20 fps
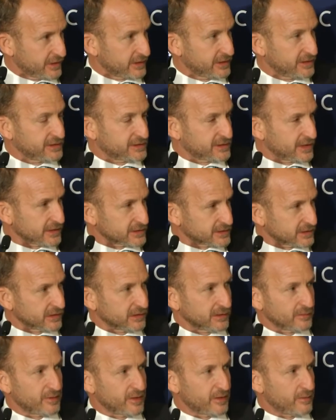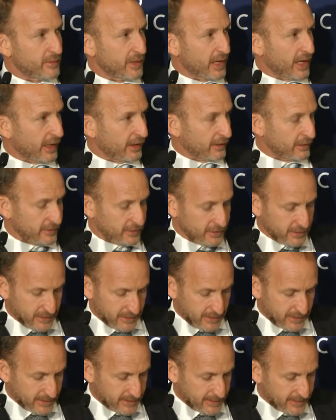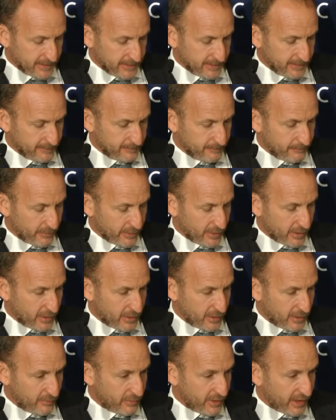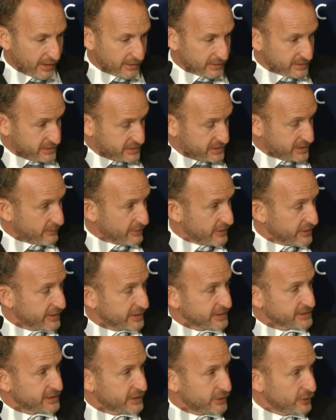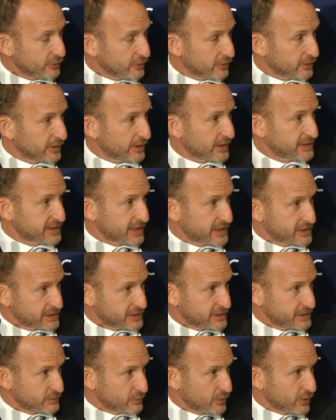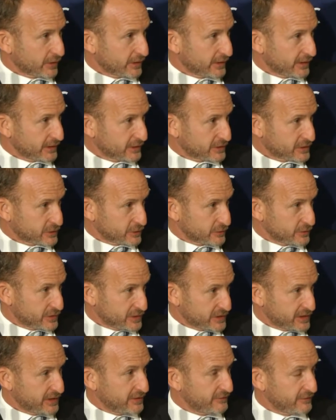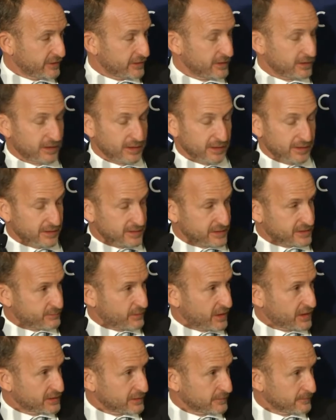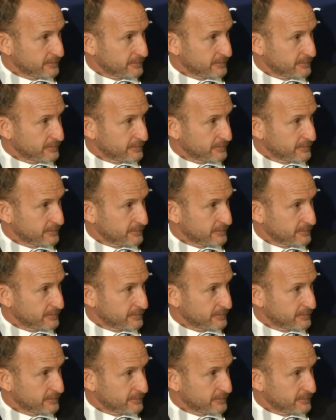Can you tell us a little bit about uh, about some of the things that your organisation is working to achieve in, in this space?